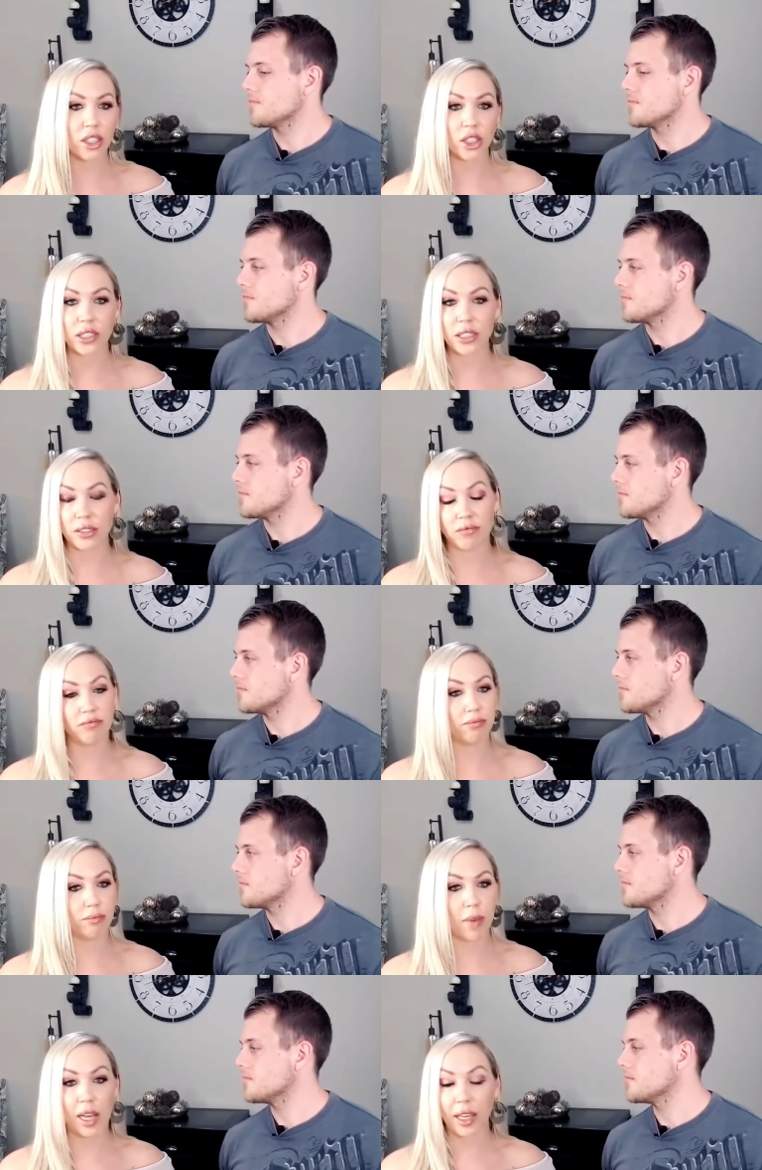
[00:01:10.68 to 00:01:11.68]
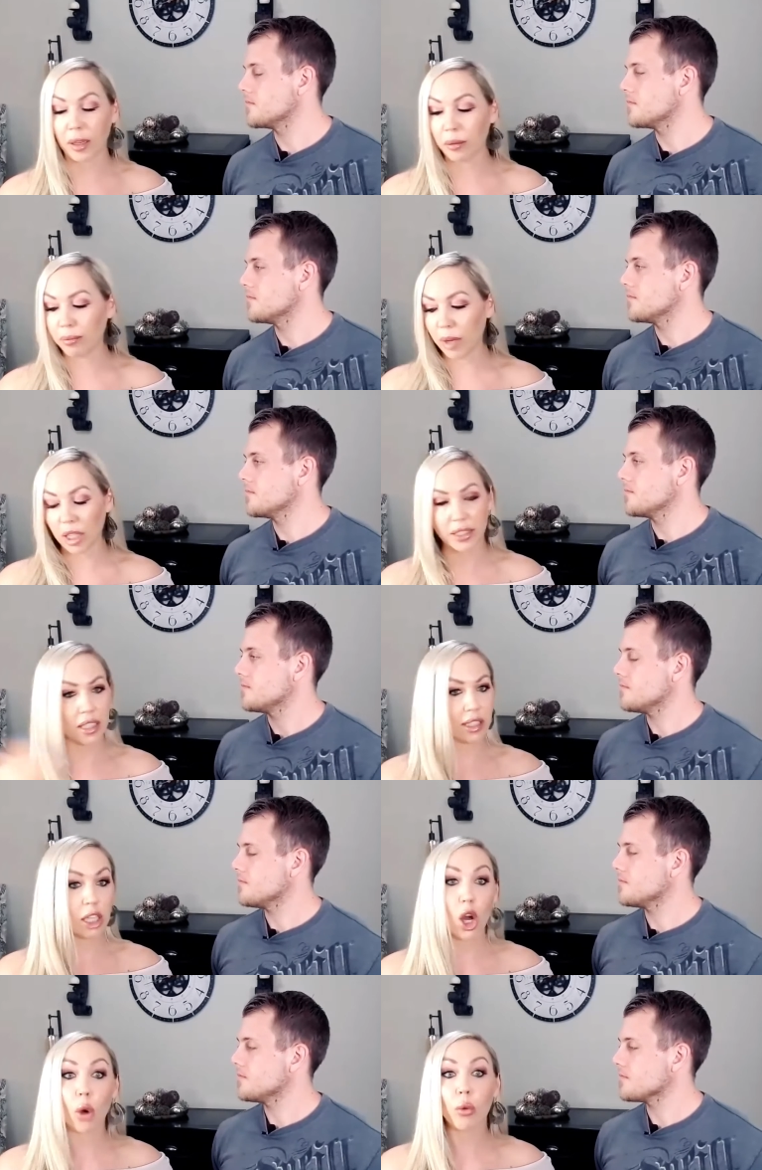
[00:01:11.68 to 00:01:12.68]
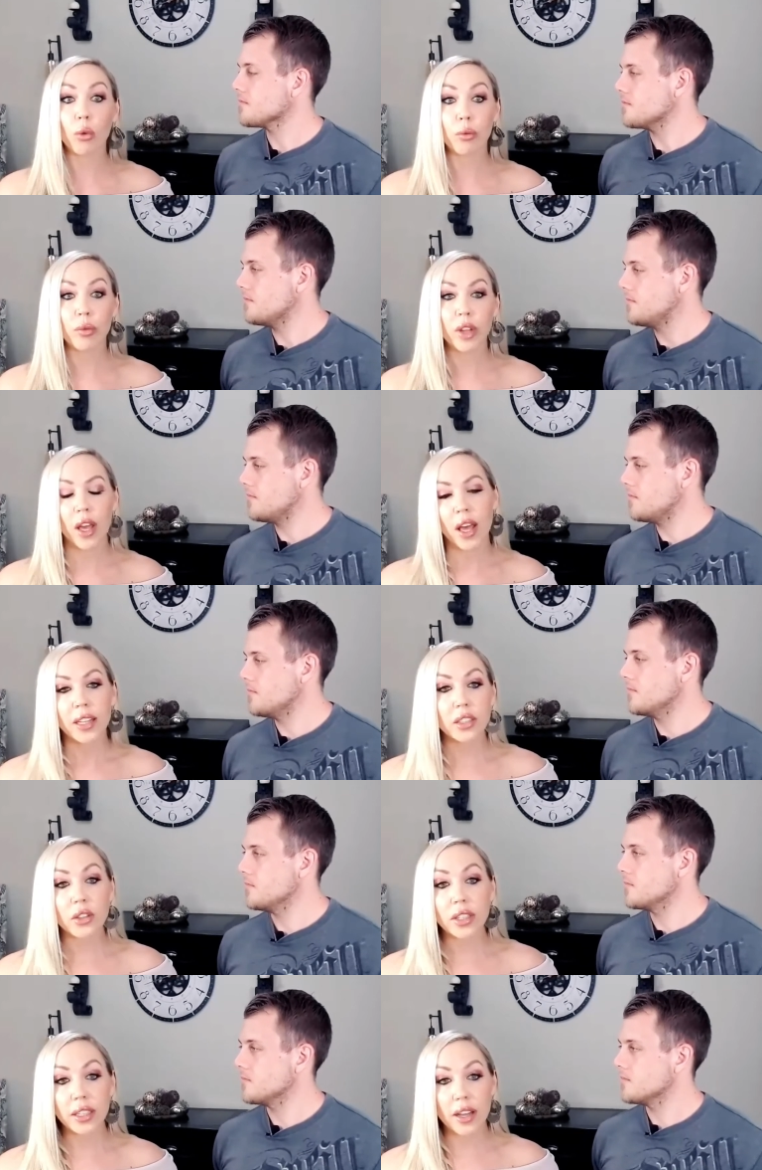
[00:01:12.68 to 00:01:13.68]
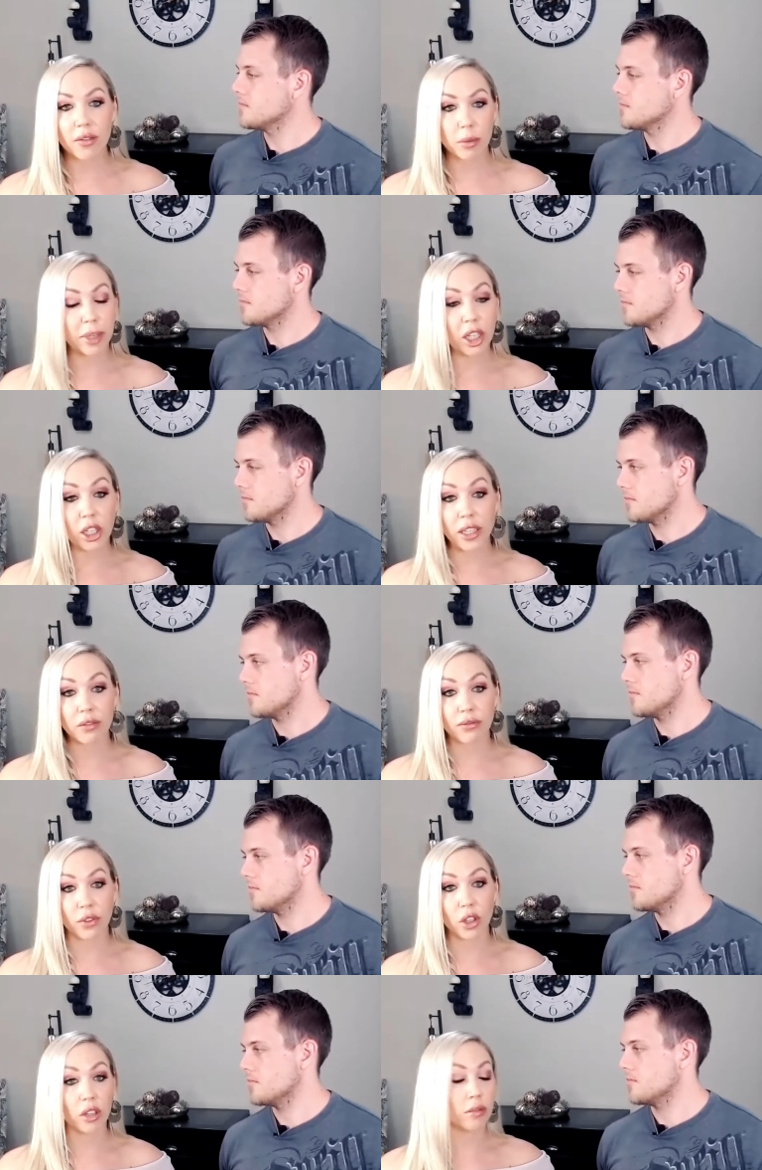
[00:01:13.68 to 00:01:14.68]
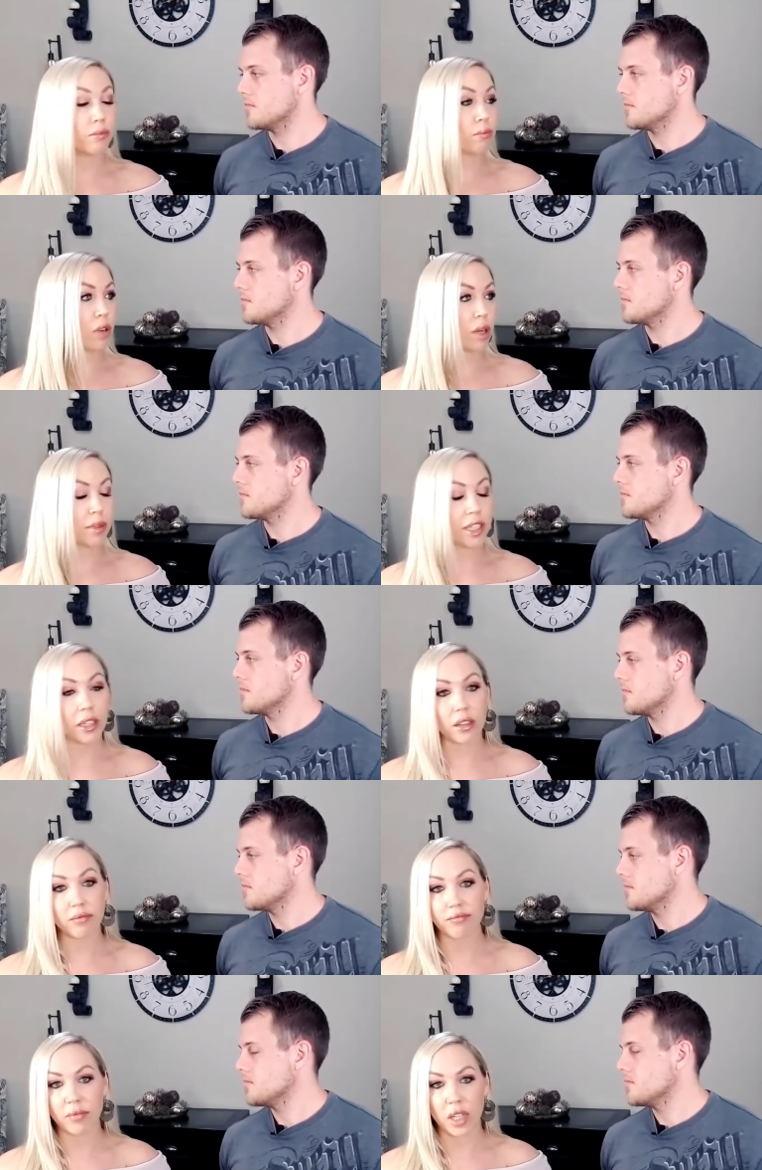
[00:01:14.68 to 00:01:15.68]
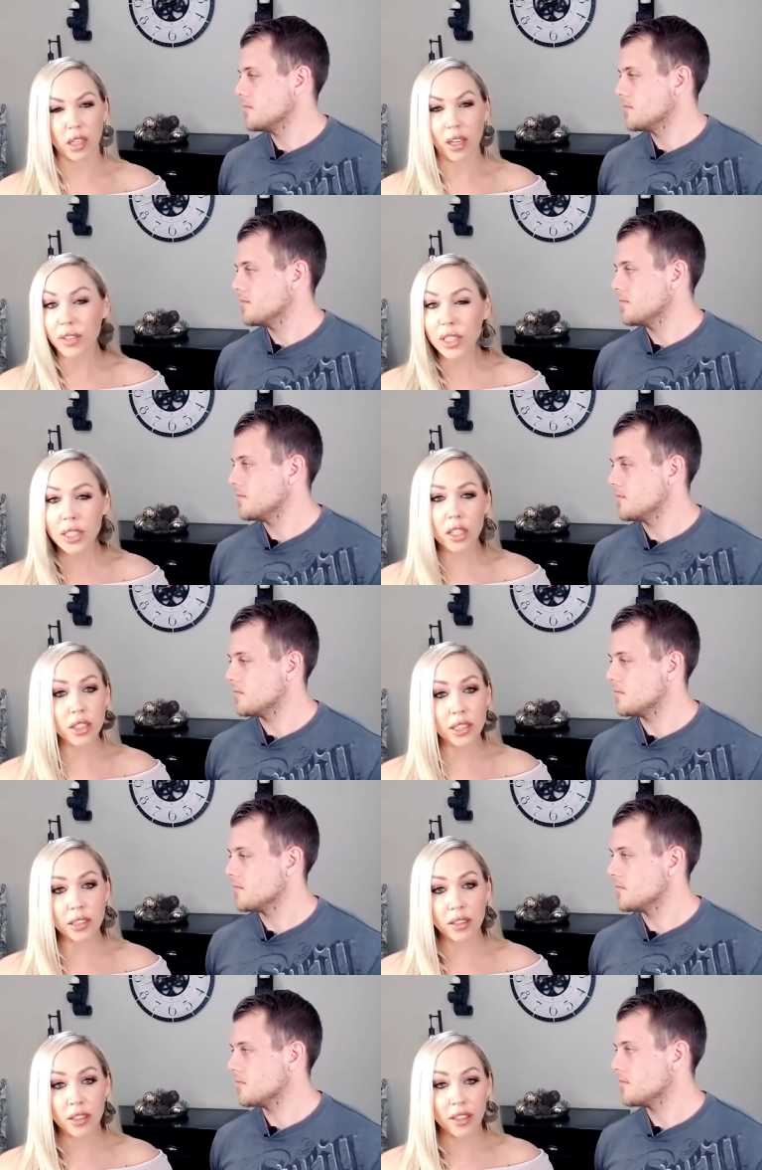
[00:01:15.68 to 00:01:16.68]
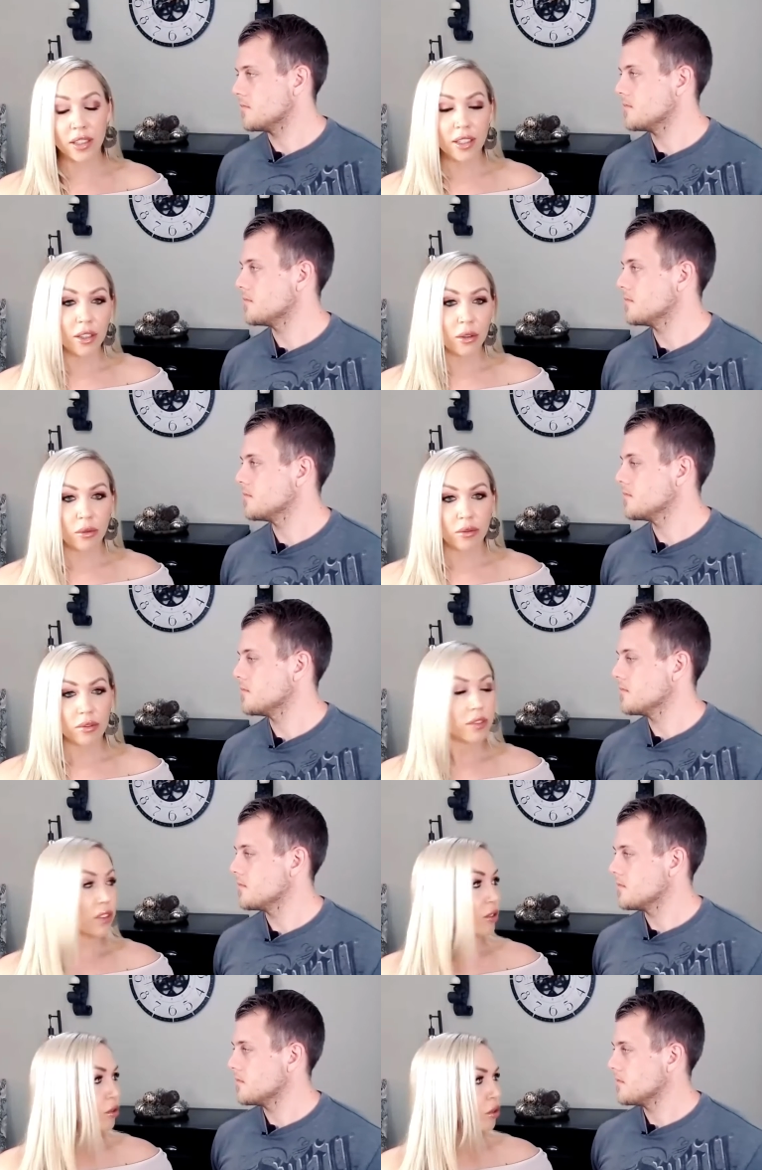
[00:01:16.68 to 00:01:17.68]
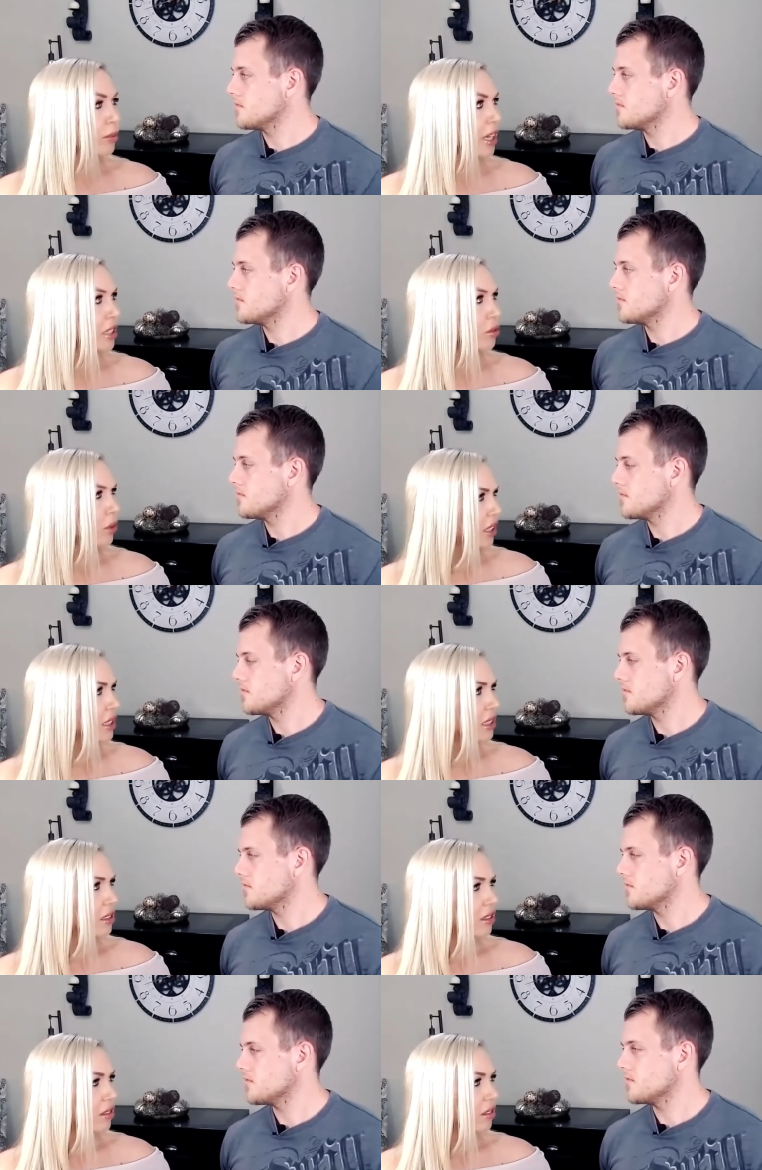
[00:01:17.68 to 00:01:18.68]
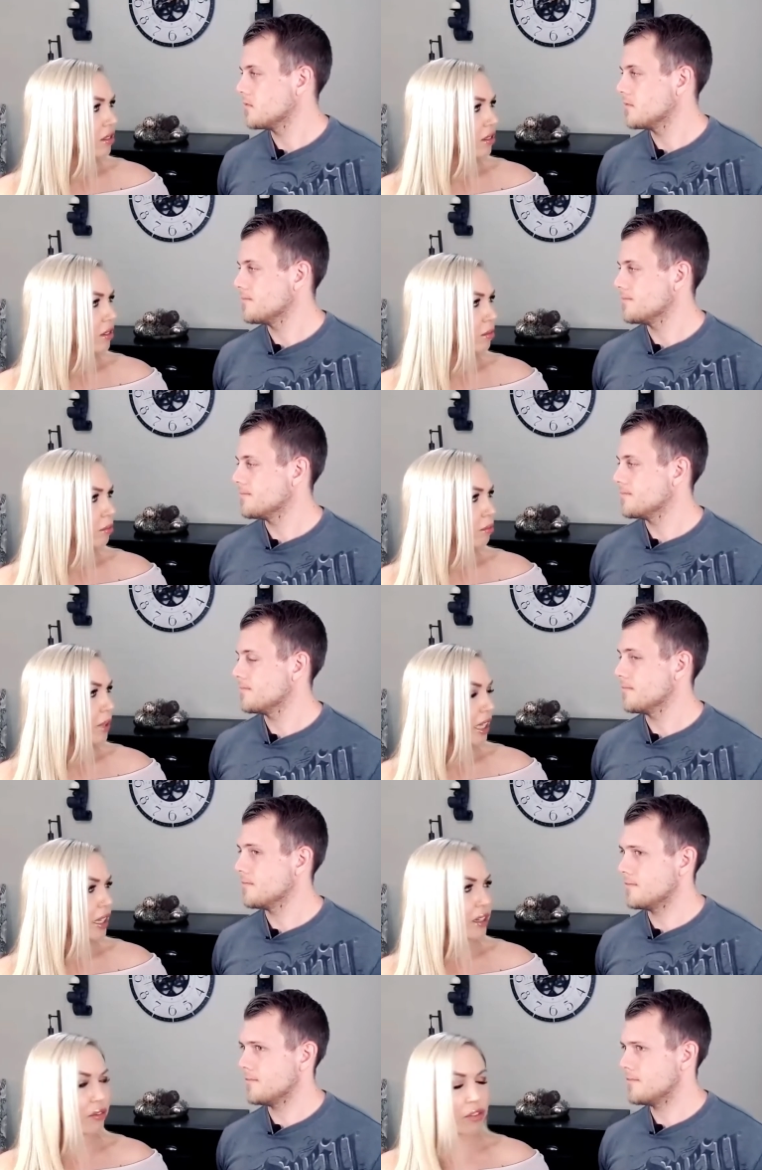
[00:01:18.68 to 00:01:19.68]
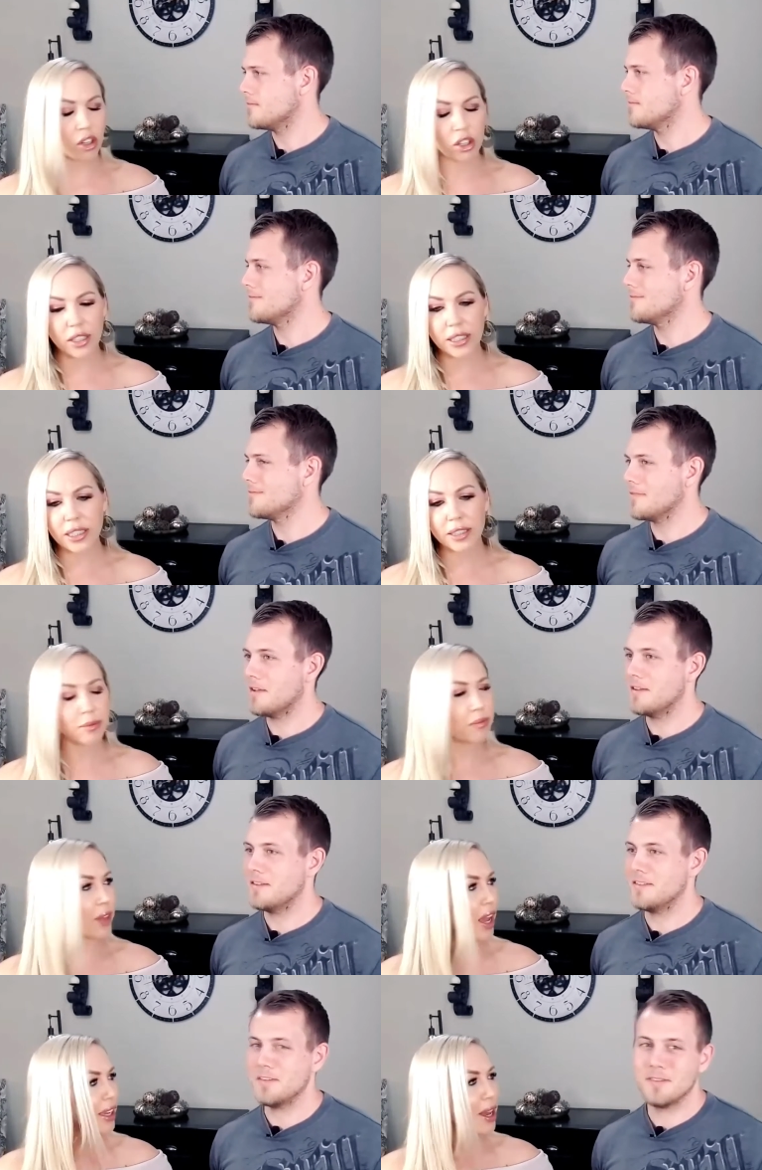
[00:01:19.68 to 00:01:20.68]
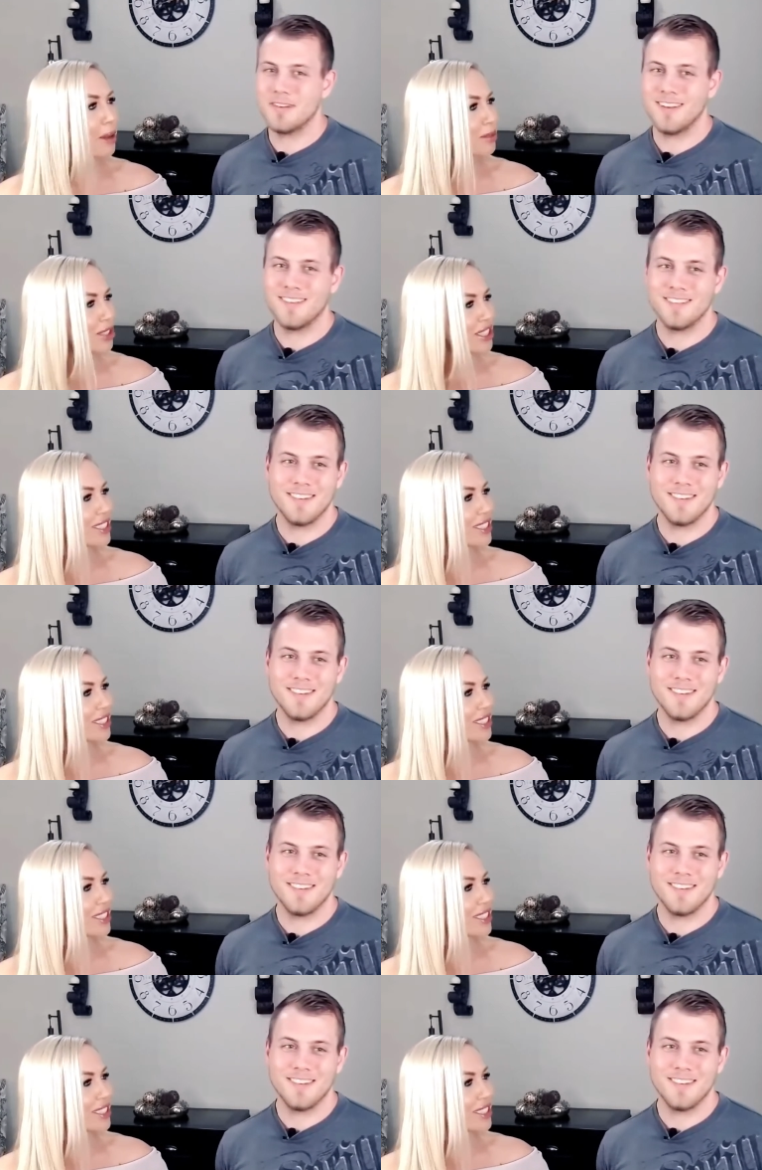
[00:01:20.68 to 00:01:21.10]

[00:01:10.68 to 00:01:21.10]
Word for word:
Speaker 1: just, my body says no. So I didn't have a period for probably eleven years through my twenties, beginning of thirties. I don't, I, I'm just I